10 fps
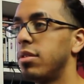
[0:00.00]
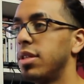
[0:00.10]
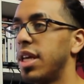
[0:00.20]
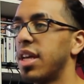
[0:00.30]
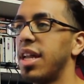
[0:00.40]

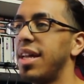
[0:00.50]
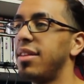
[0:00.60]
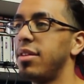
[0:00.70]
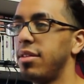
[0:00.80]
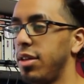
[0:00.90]
Yeah, they're gonna
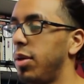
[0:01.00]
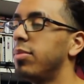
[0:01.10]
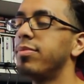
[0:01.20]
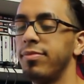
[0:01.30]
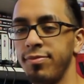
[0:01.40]
end it. Yep.
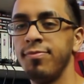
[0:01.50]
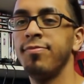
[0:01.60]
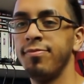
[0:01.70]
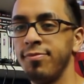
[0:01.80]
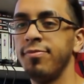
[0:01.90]

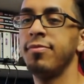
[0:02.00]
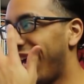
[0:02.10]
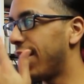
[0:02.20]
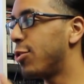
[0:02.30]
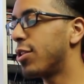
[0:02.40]

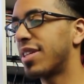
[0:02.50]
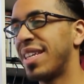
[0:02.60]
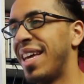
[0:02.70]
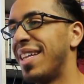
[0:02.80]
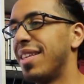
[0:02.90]
I knew they were
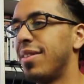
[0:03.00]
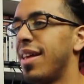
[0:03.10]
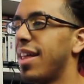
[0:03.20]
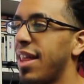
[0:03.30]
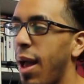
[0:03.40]
gonna end it.